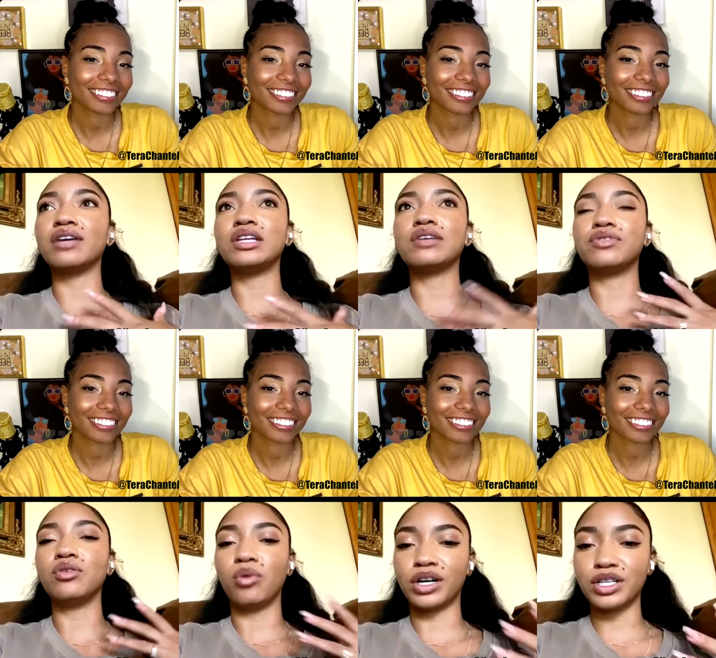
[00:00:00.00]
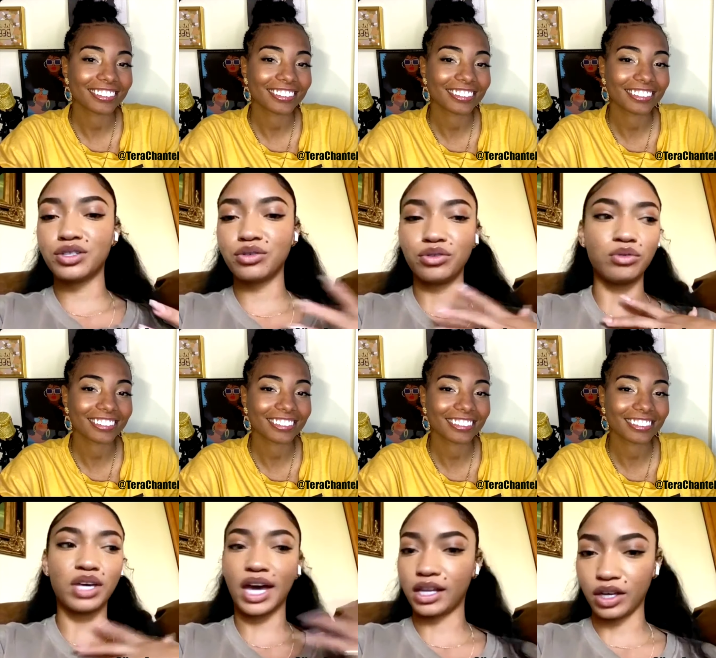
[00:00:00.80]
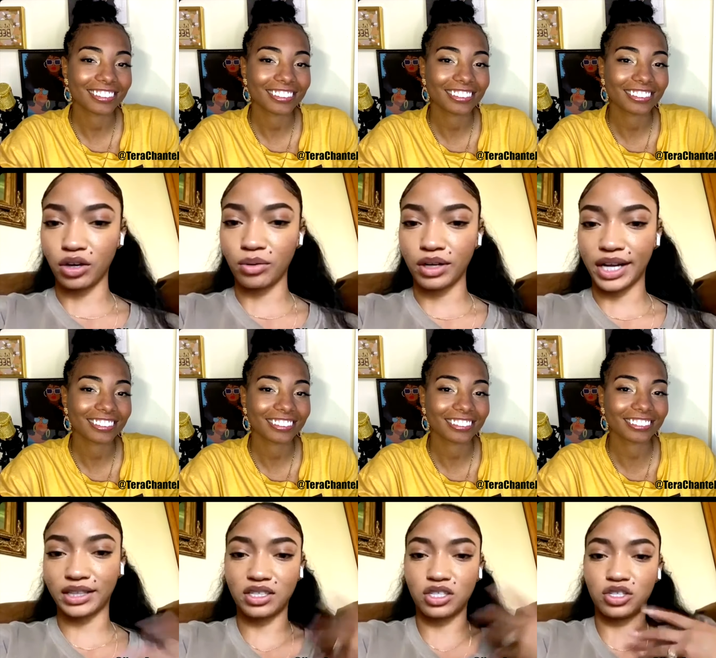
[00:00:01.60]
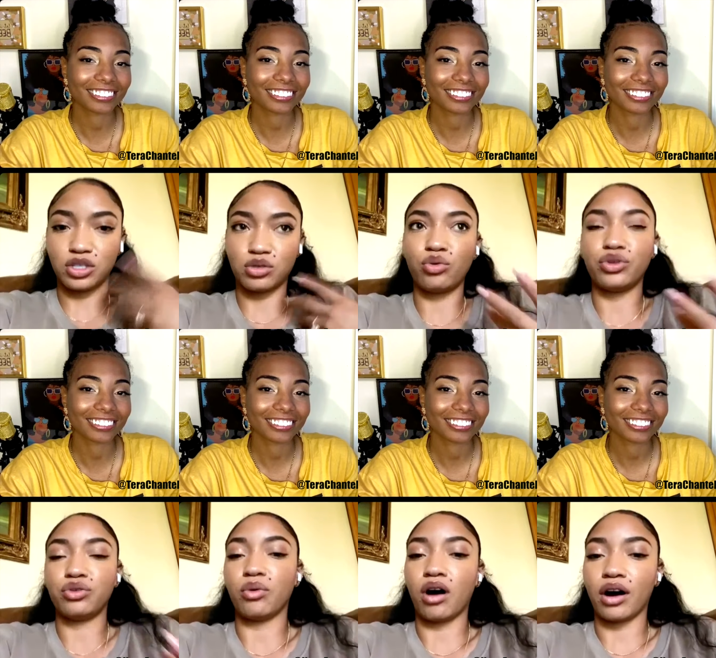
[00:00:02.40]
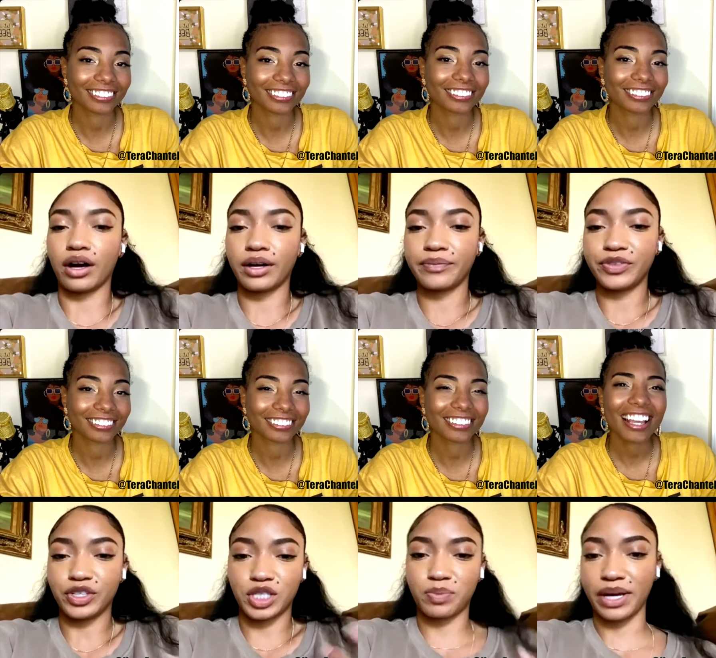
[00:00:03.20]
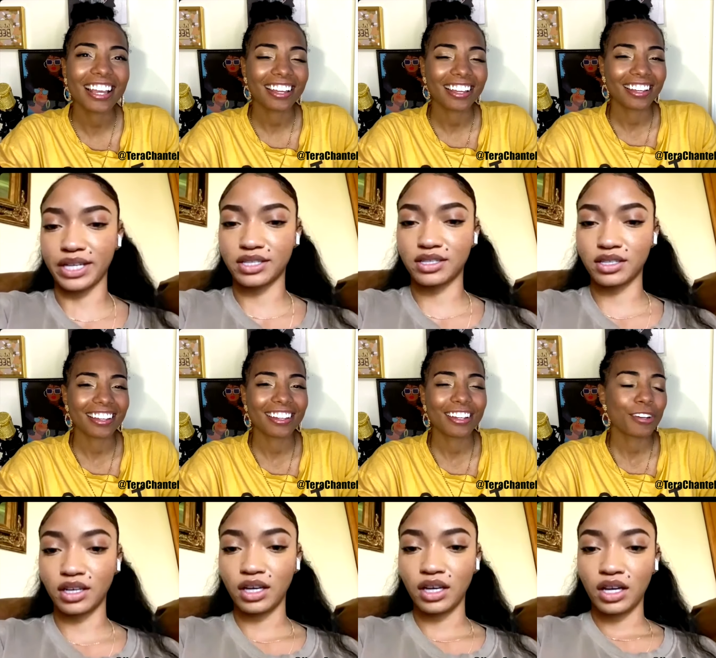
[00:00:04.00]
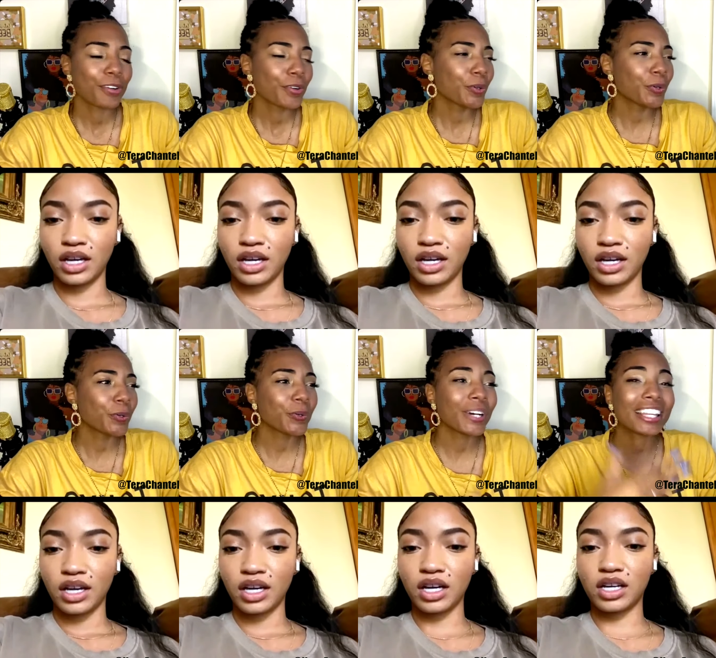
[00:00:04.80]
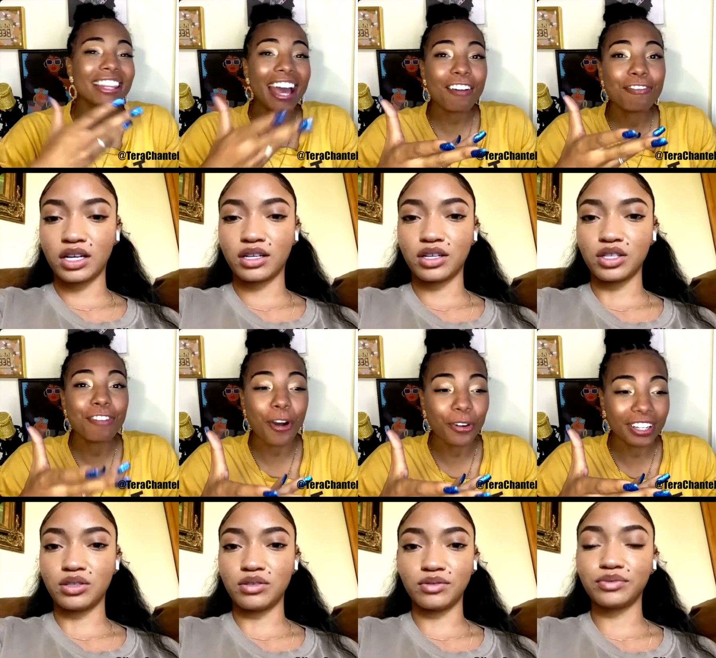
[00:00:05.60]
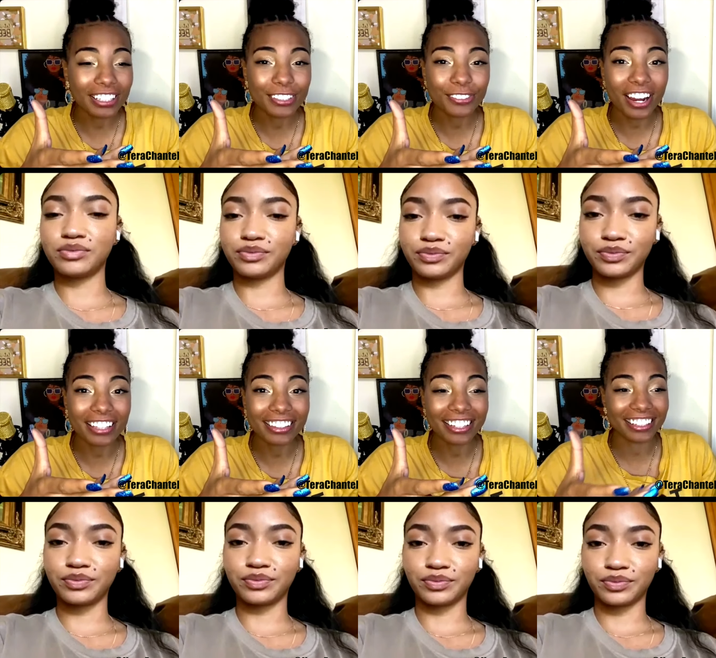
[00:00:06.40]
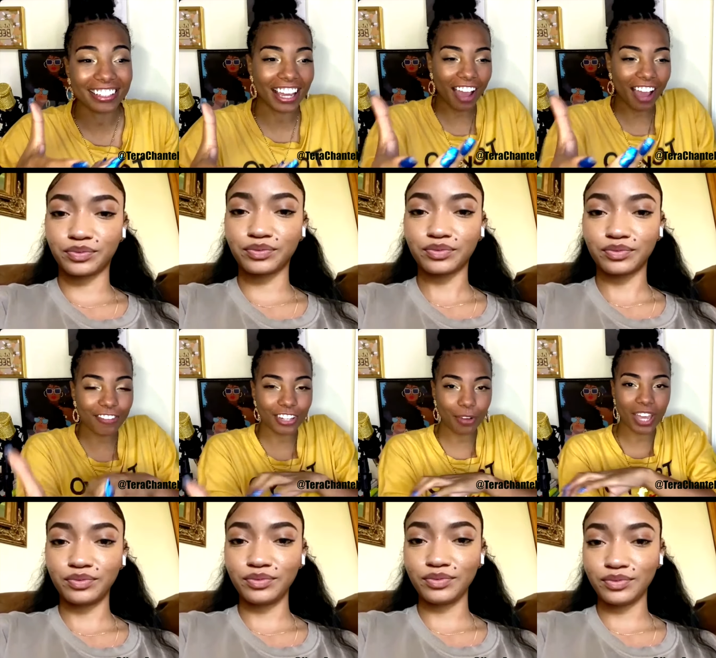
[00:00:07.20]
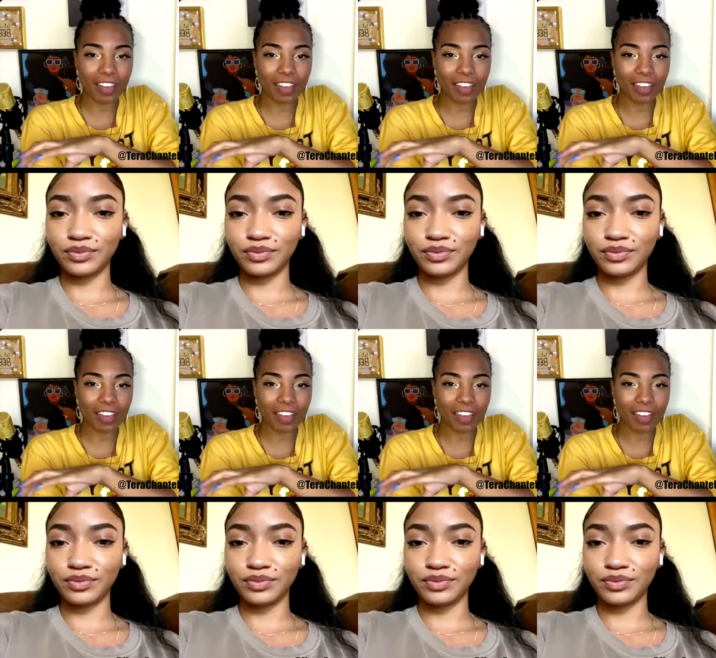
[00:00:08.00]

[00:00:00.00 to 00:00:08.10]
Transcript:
Speaker 1: if you wanted to you can't let go of like this is just who you are your space that
Speaker 2: focus right there like i feel like we have to